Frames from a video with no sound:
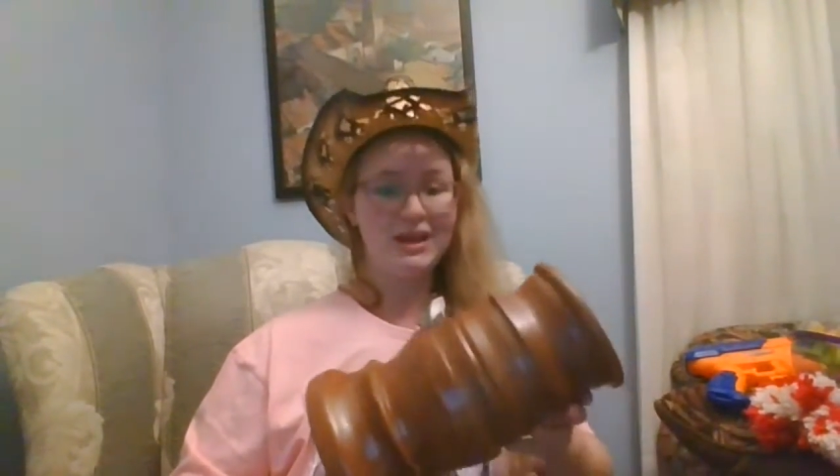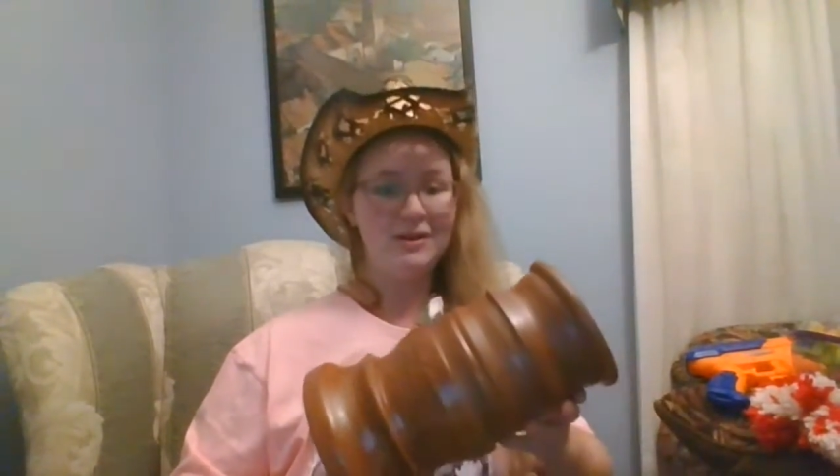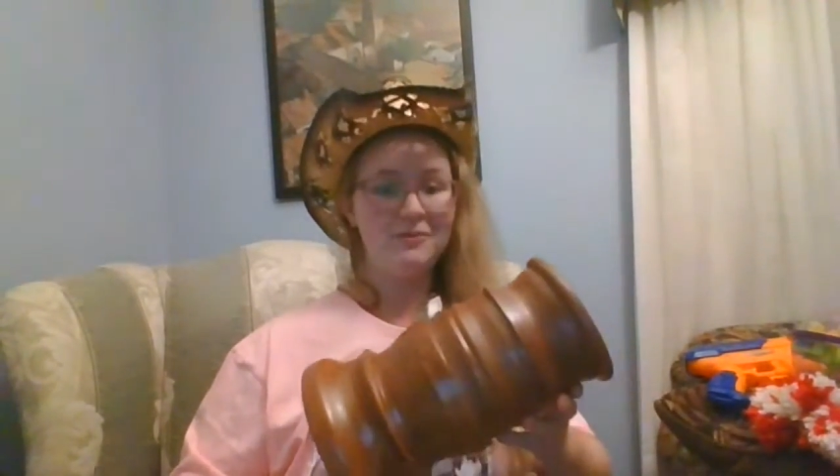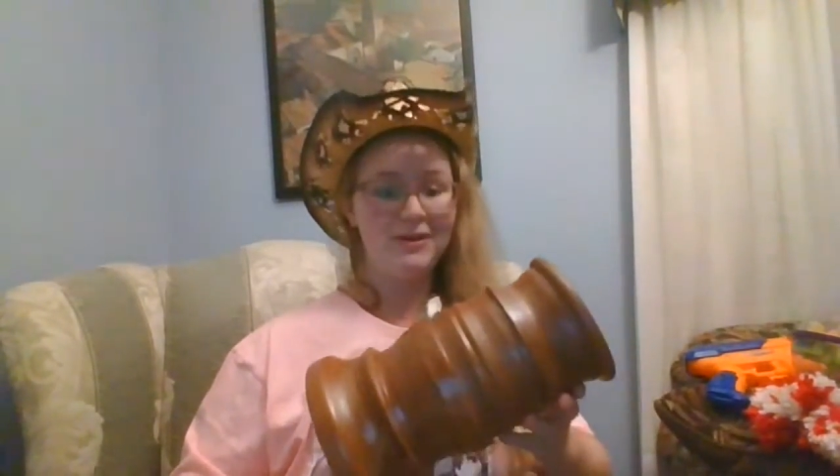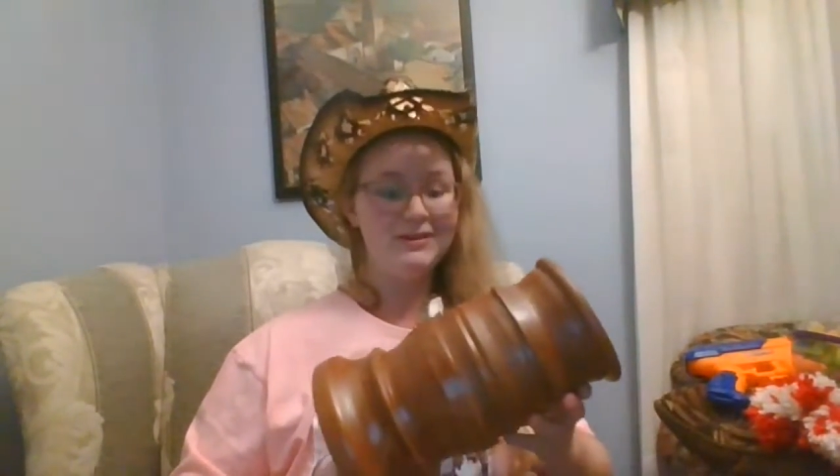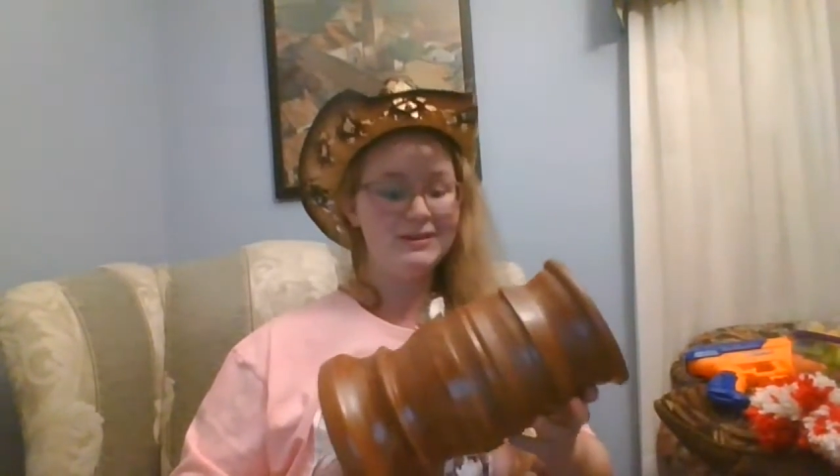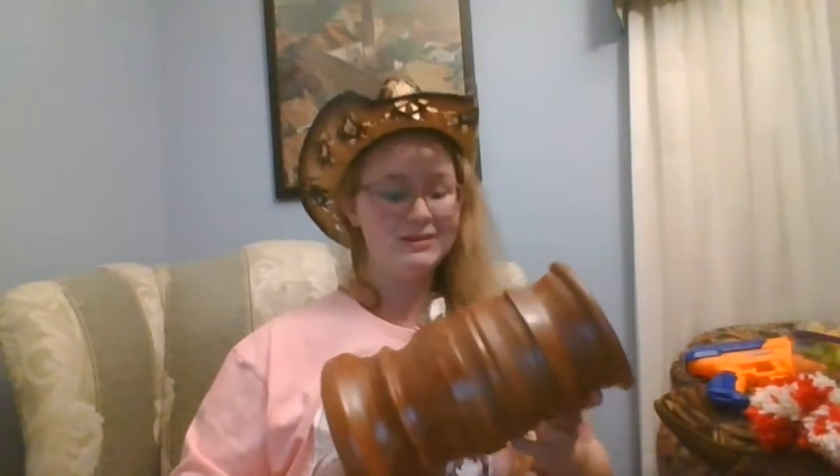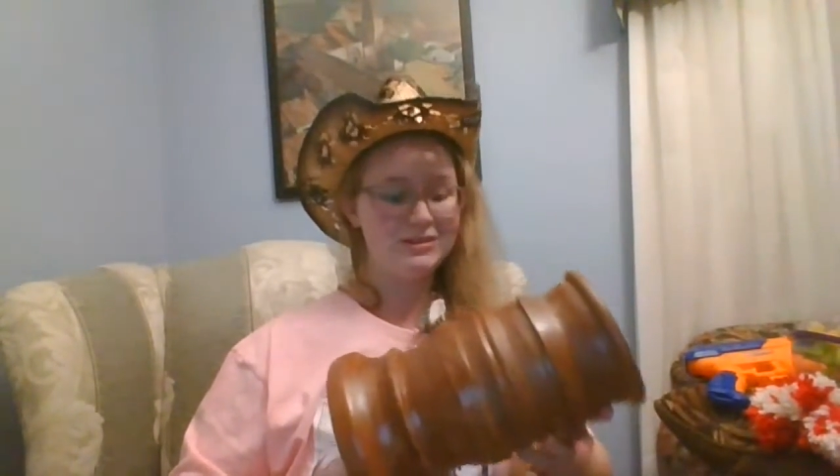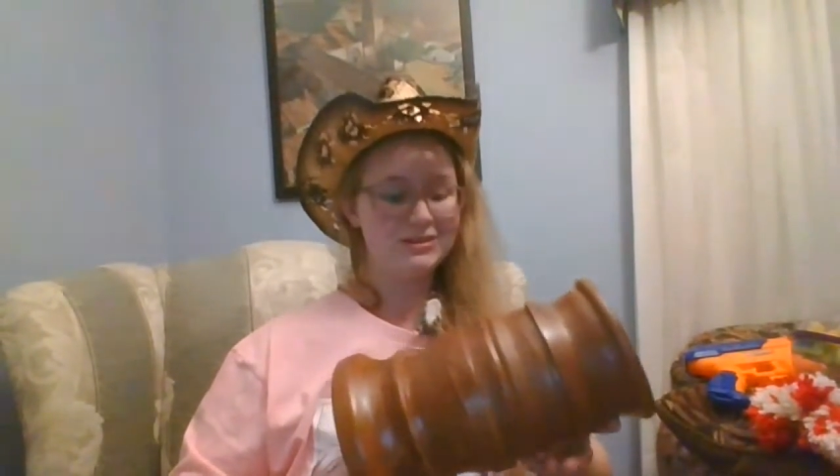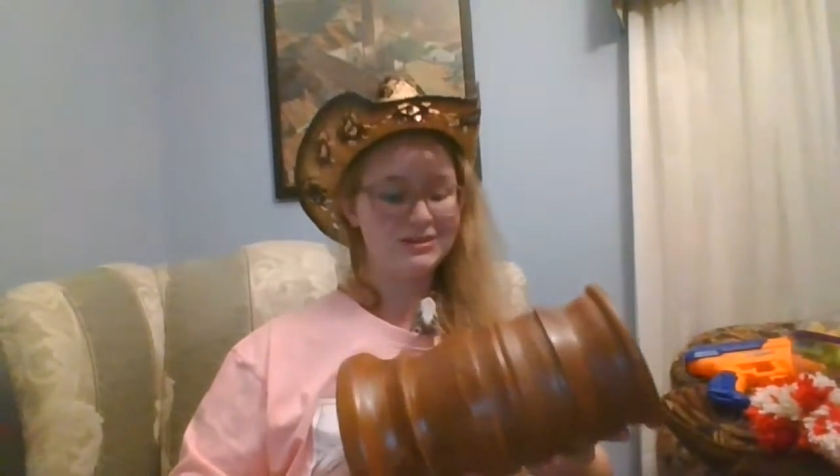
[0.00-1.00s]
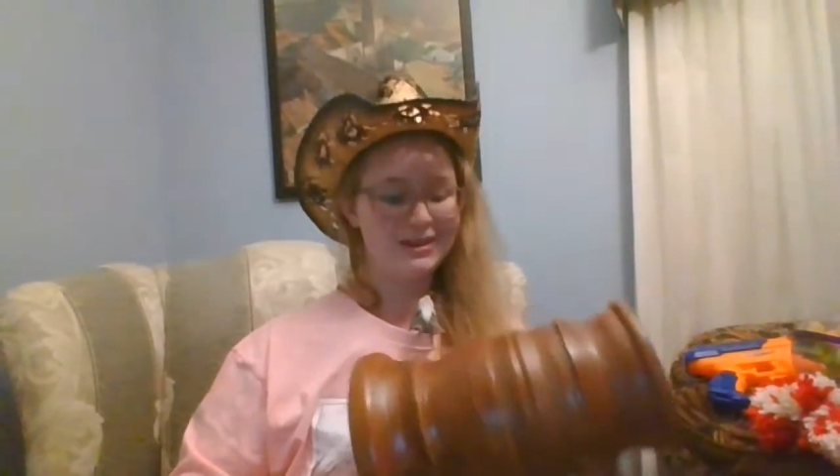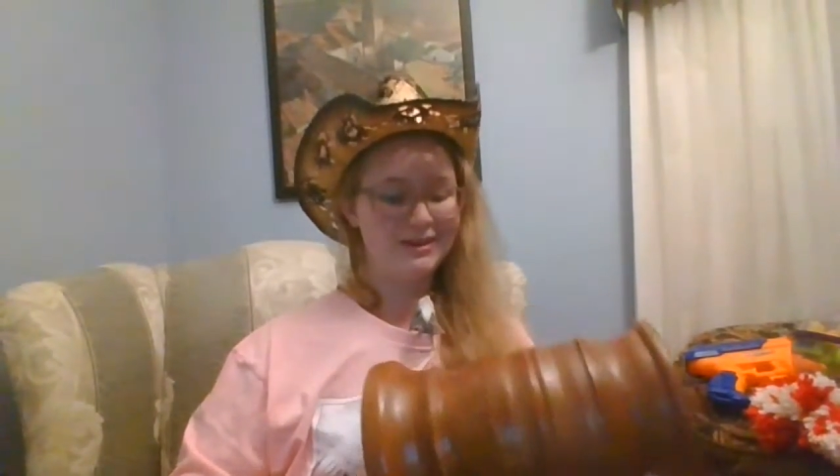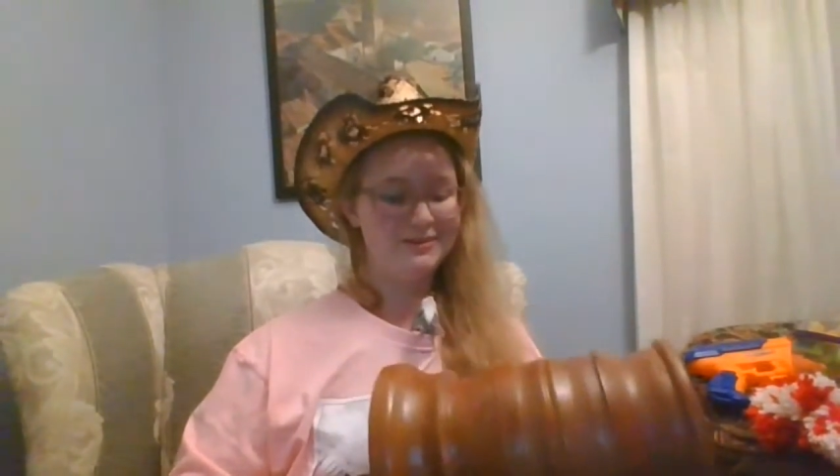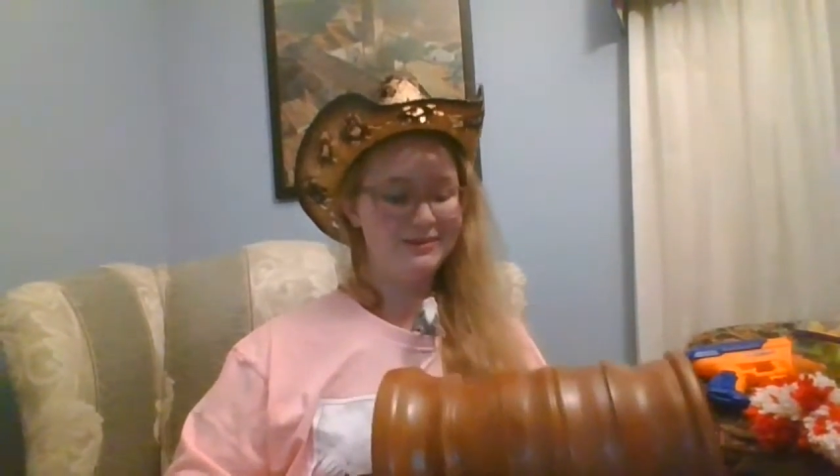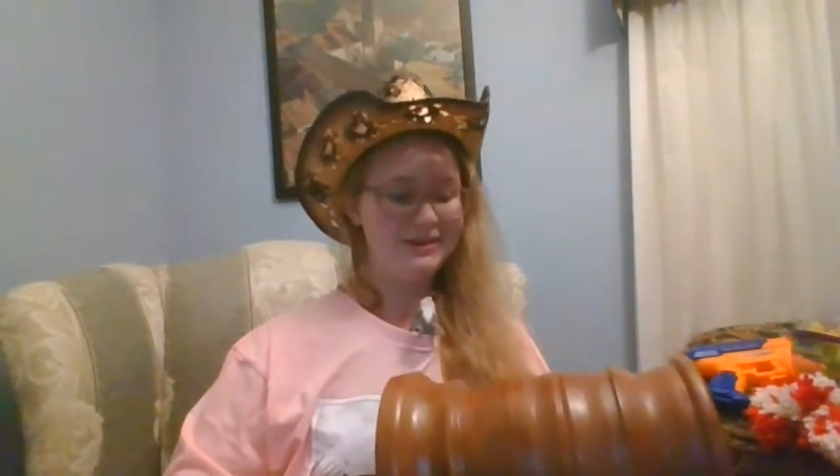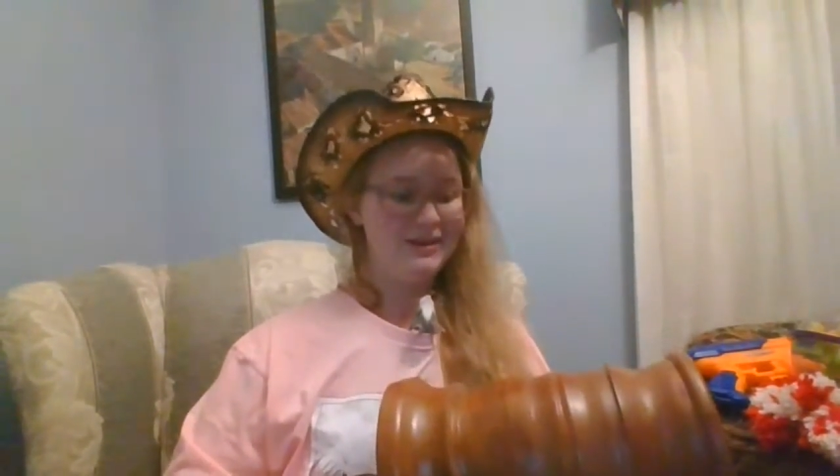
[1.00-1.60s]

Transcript: how I wanted it to turn out.